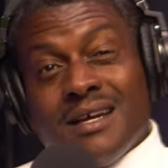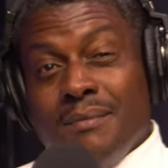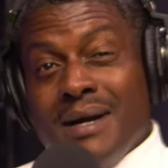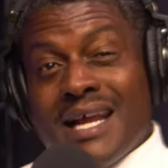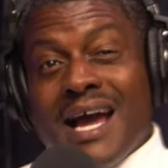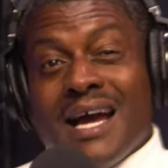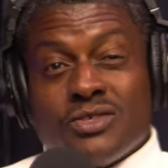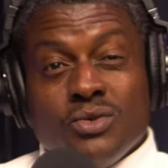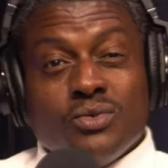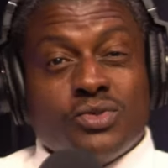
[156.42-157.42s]
thinking. to come out of high
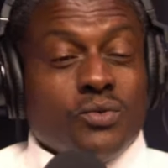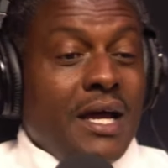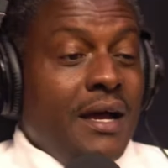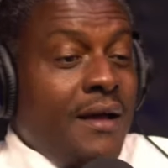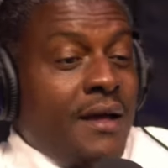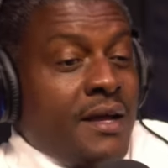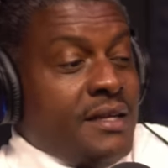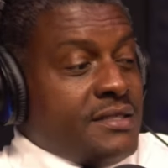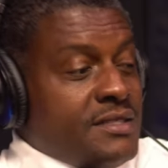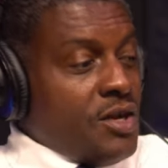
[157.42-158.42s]
school. So now
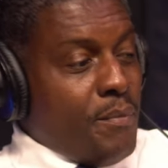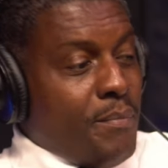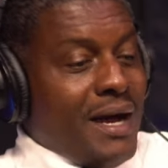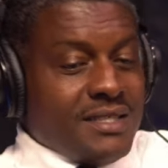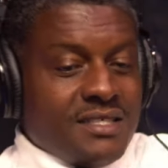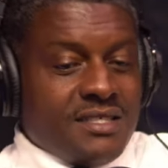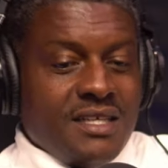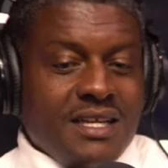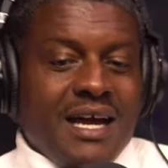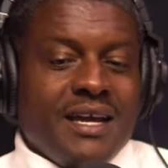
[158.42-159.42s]
let's talk about
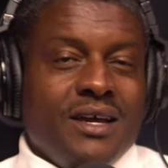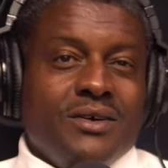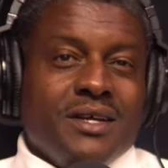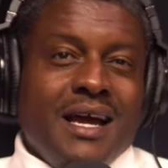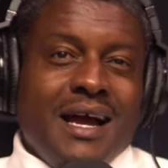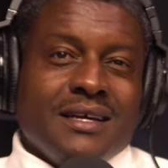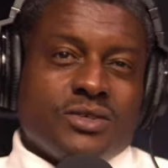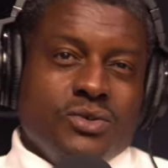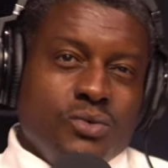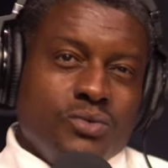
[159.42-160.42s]
this NIL in high
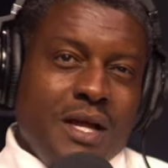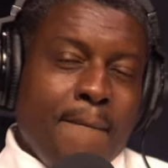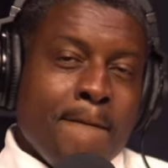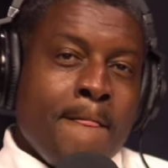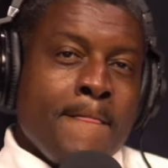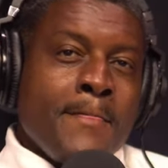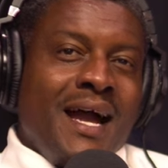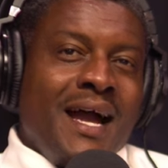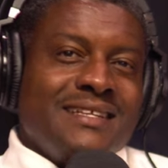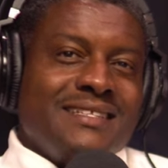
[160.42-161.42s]
school. Now,
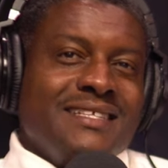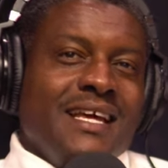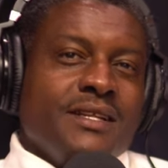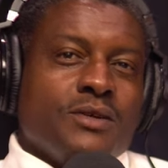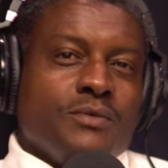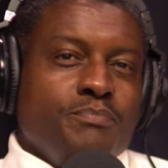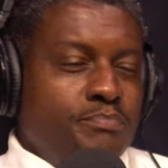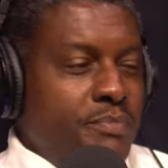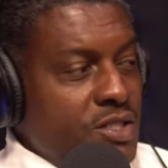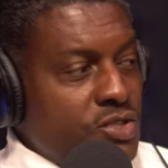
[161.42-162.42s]
I did that little
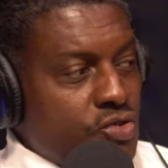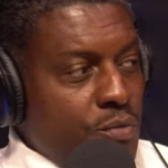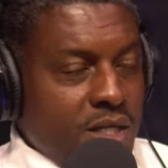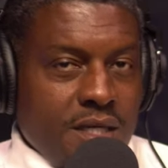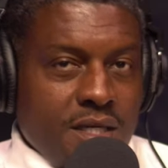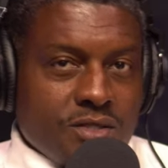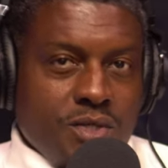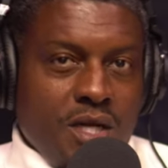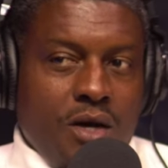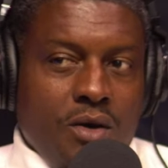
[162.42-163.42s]
intro because
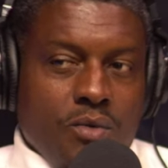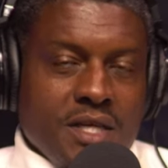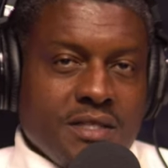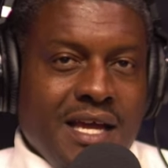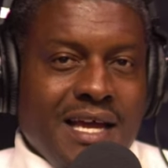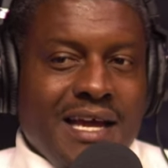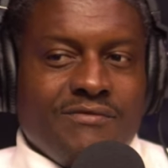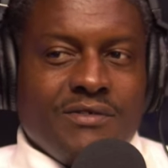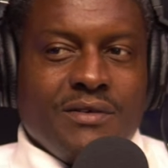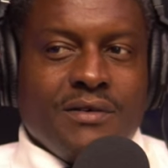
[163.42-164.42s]
we always
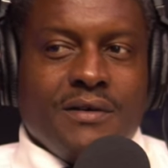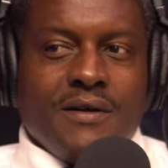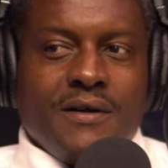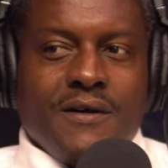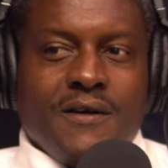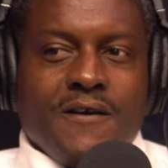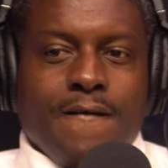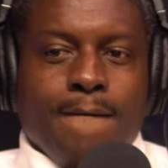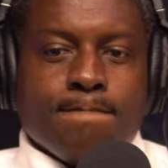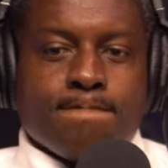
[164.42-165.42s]
have
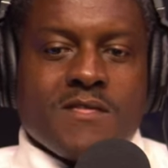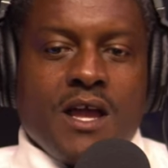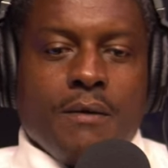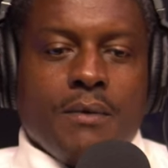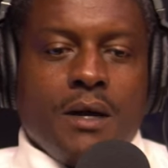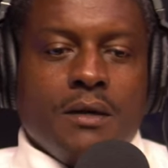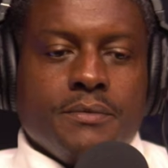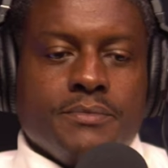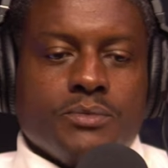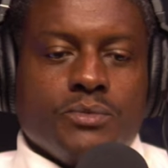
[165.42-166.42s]
a,
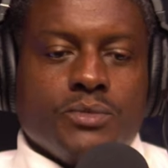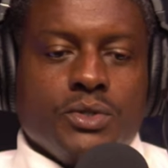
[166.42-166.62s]
um,